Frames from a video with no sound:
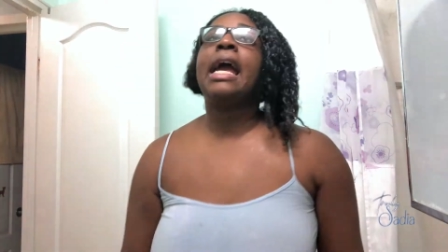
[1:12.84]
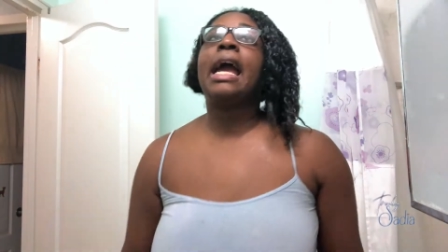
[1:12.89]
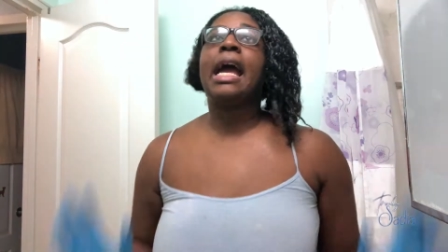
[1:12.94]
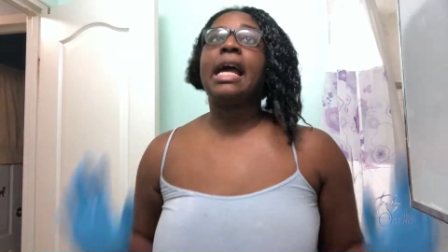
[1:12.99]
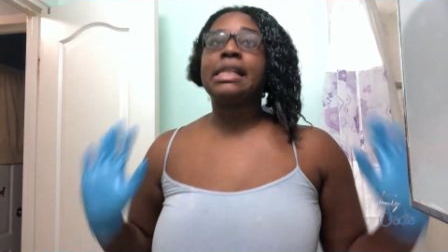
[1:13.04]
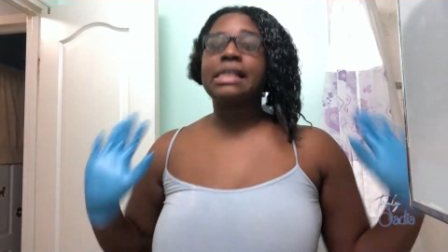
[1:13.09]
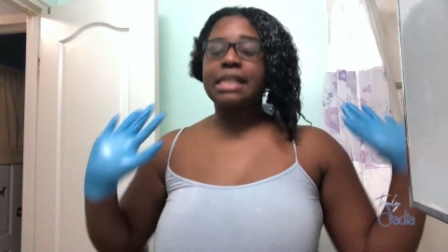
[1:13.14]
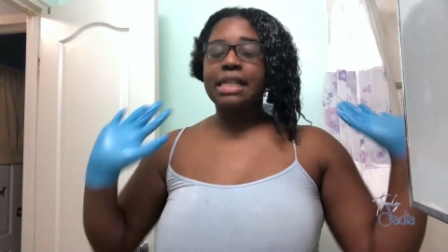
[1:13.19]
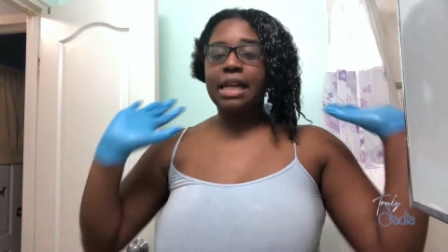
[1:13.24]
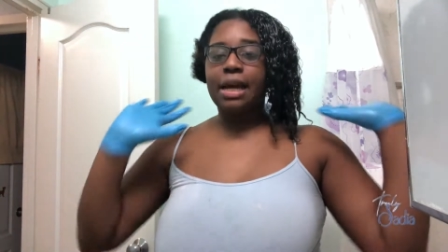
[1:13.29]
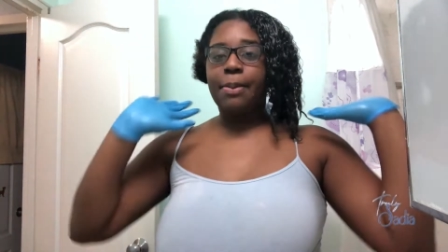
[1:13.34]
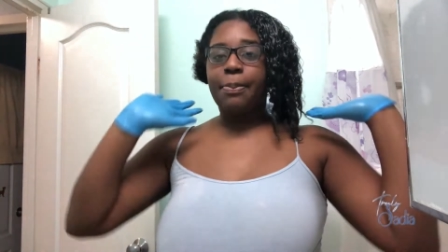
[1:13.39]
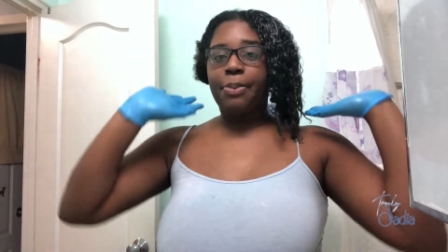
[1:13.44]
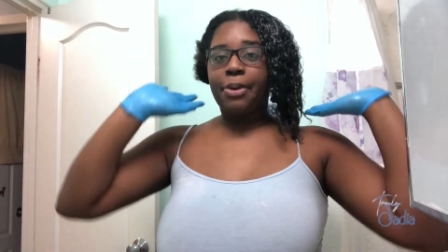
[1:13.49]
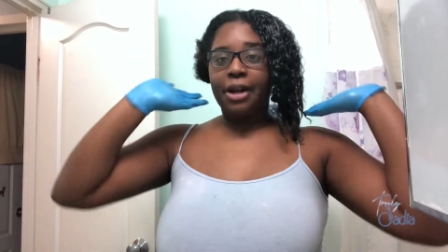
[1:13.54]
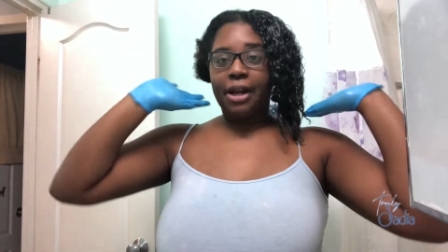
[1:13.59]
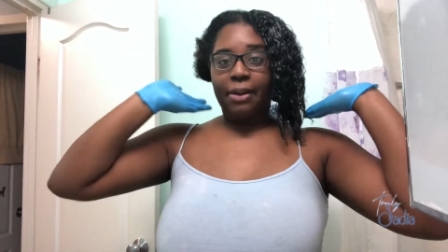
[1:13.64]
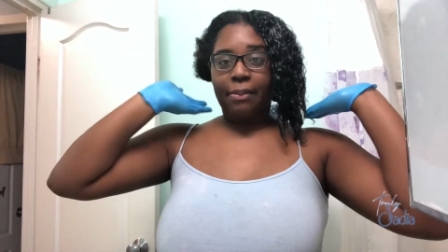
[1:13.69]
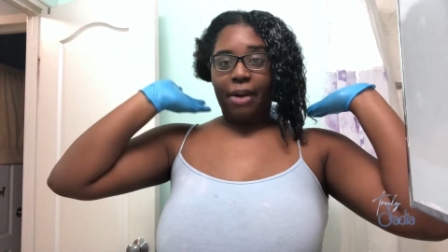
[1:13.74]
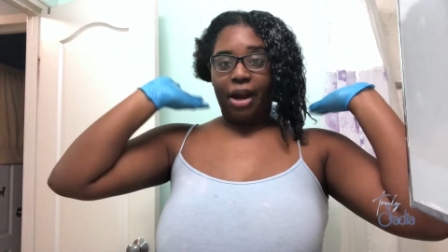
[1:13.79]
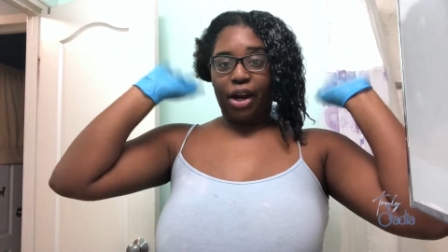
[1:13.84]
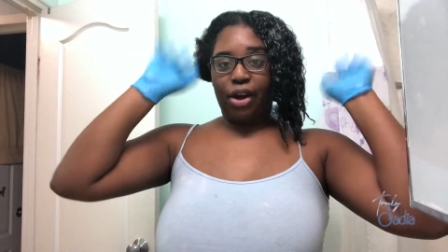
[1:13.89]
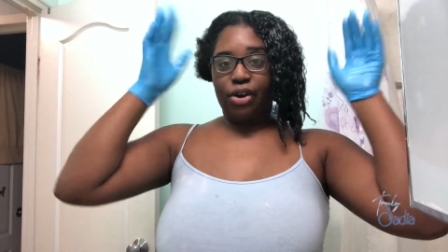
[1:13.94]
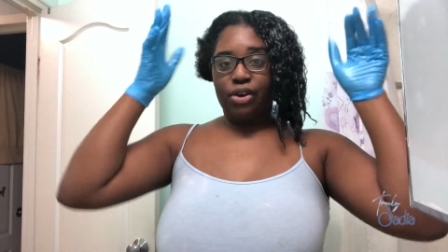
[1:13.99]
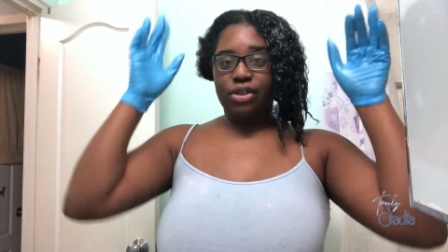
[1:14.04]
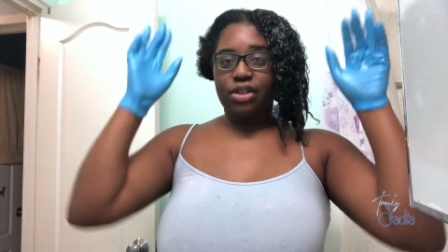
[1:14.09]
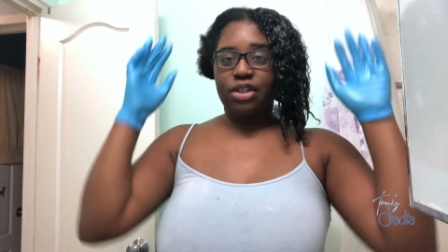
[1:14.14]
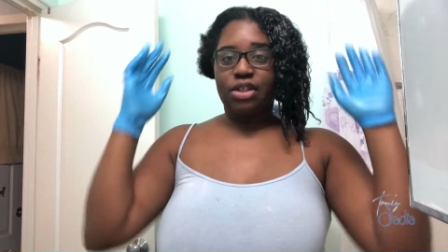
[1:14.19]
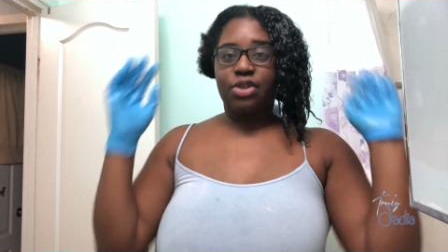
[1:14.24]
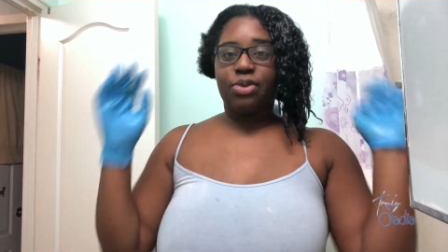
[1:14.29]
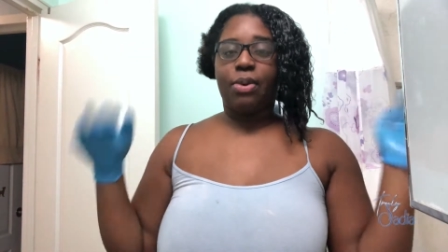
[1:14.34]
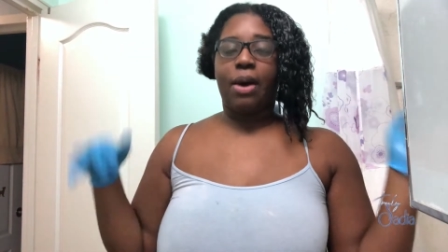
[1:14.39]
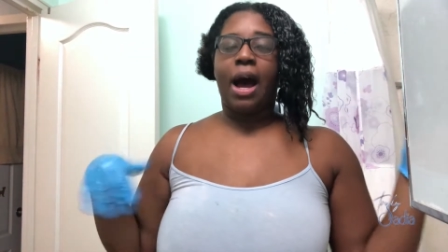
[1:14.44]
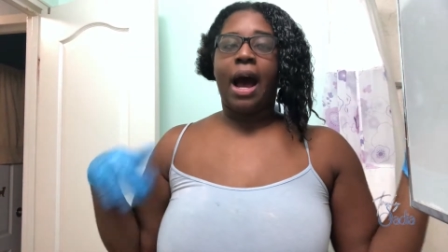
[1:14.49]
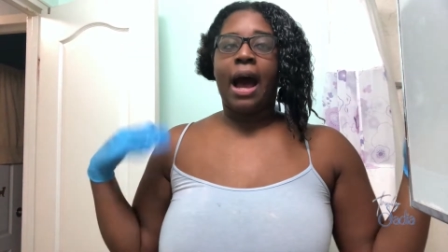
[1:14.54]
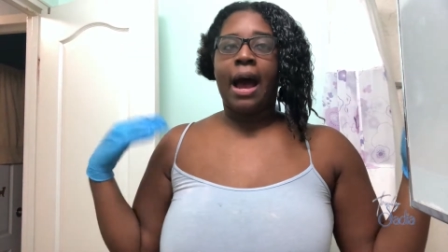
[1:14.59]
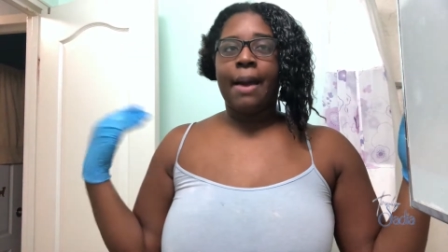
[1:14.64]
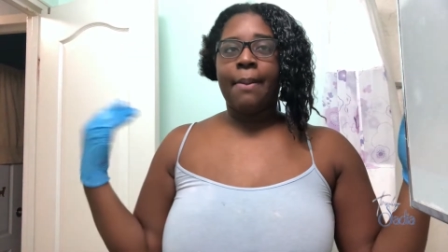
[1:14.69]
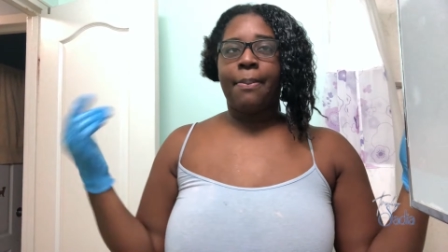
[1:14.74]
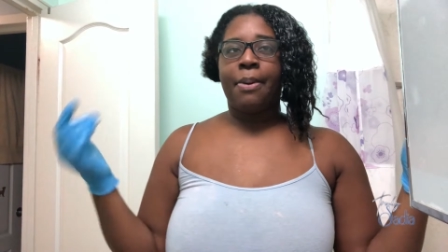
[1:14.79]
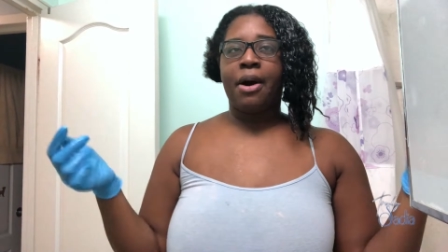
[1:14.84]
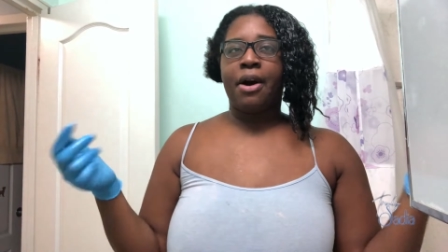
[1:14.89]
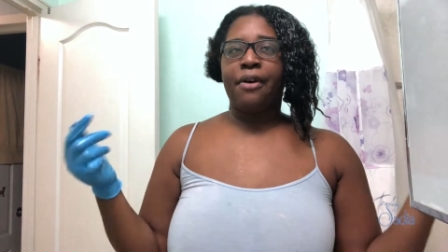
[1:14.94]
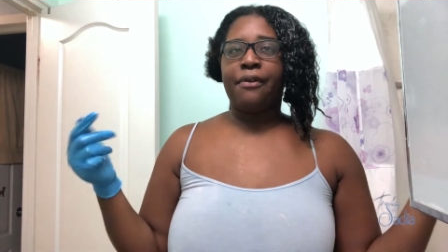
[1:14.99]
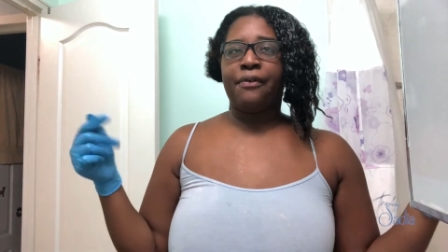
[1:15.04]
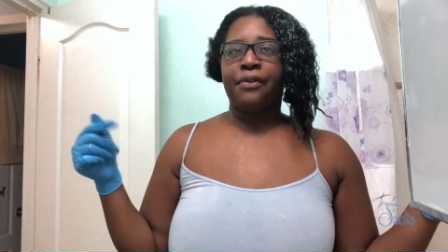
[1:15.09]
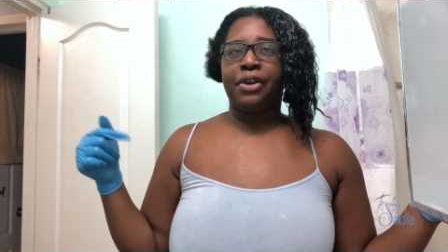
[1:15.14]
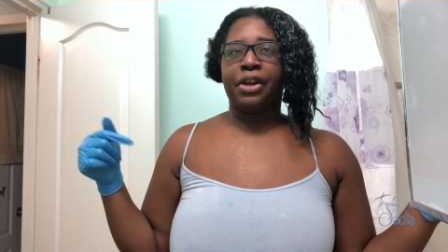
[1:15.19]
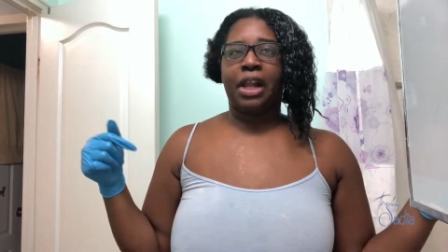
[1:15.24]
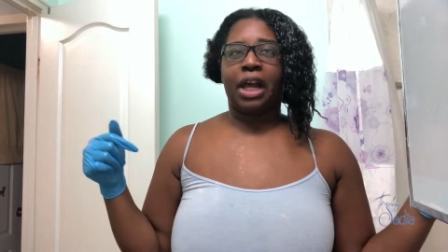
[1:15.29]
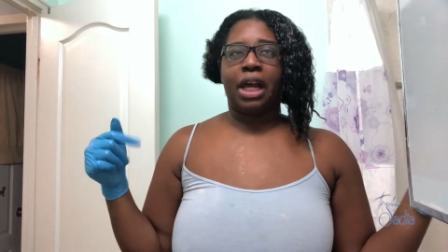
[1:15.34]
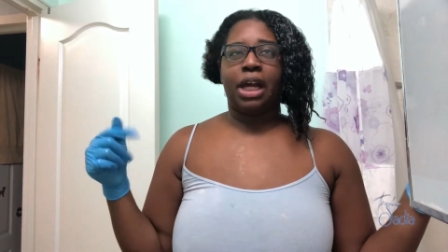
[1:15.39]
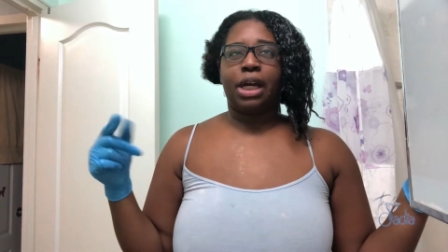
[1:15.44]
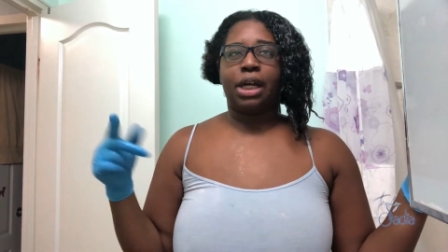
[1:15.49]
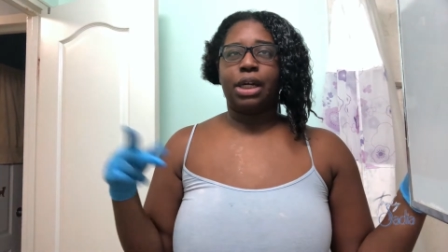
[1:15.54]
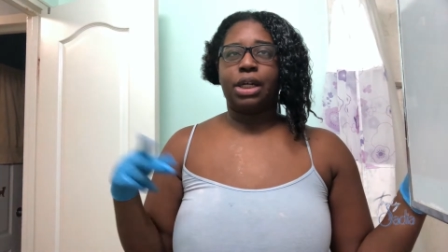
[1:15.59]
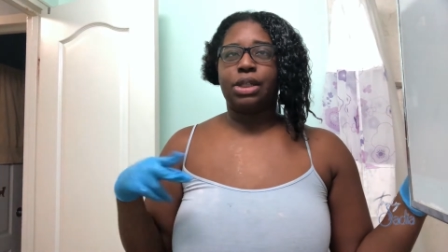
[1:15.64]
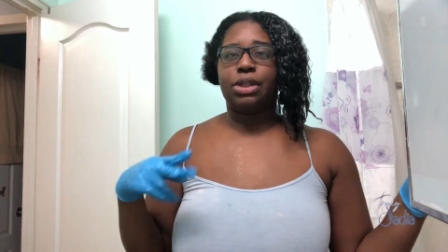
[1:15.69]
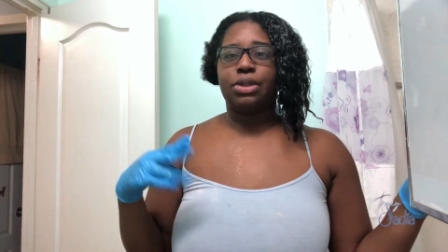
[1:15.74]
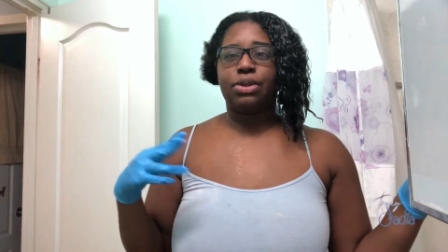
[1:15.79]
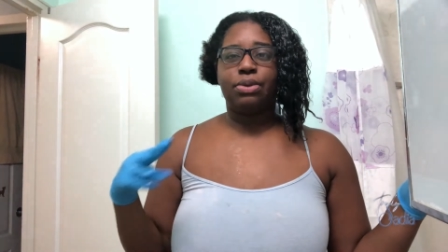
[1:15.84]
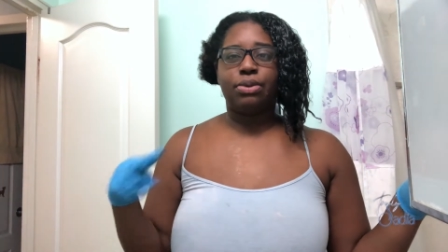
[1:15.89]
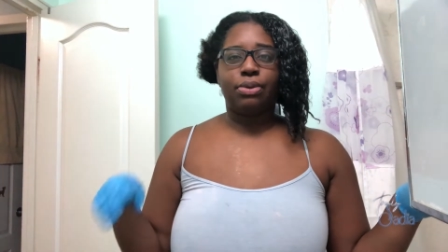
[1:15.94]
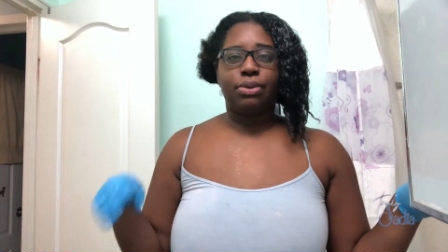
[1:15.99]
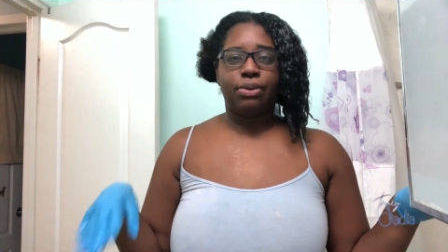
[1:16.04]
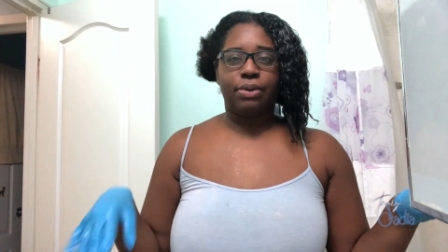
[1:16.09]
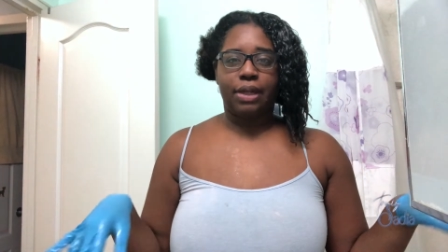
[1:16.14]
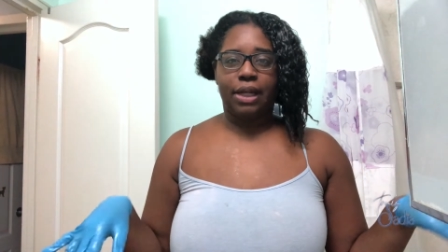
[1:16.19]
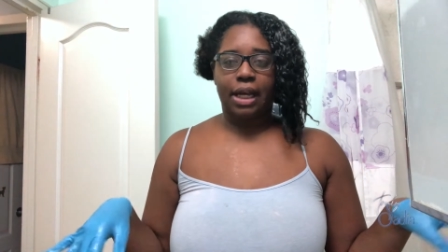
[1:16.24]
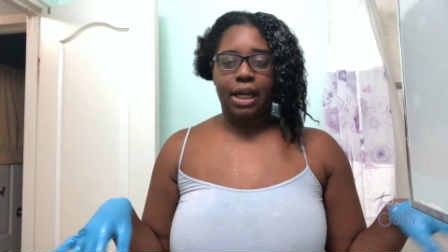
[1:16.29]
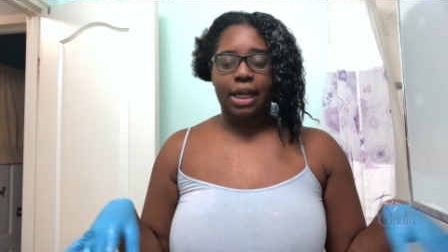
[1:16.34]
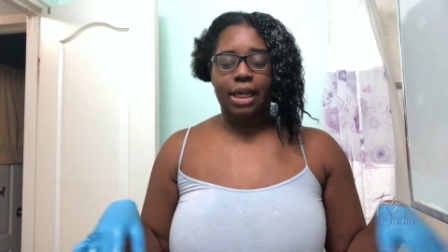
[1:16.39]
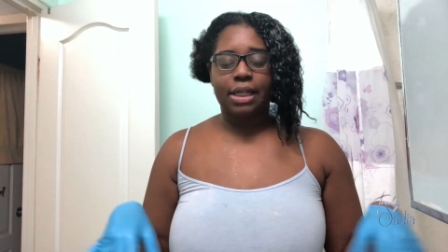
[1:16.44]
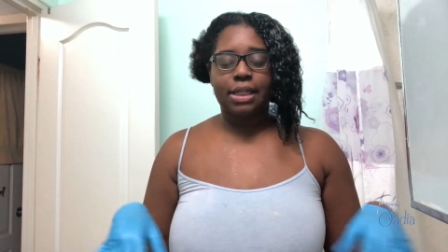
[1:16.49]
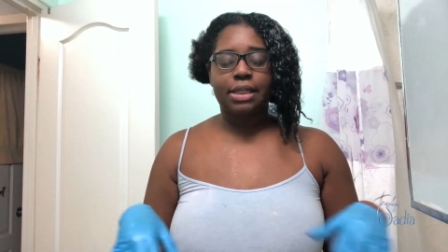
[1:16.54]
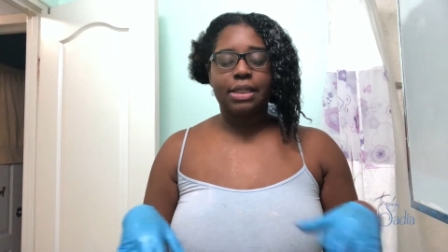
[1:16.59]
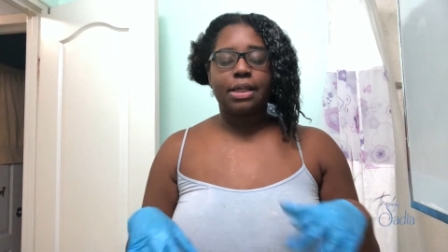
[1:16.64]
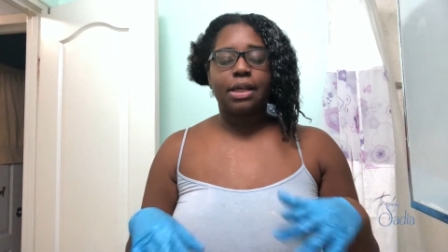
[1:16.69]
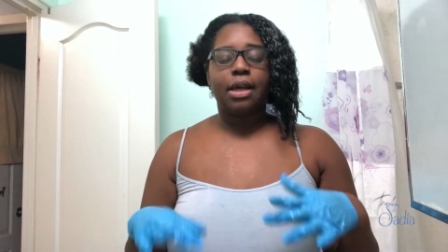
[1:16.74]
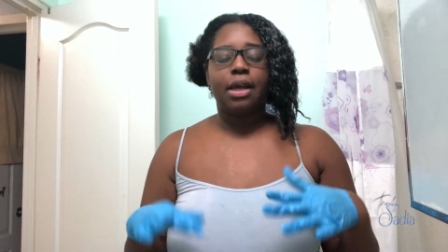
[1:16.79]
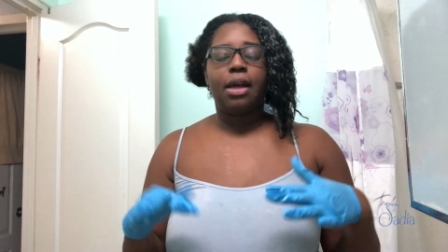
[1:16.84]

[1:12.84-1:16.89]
ended up putting my curls into a high puff for like a good two, three days.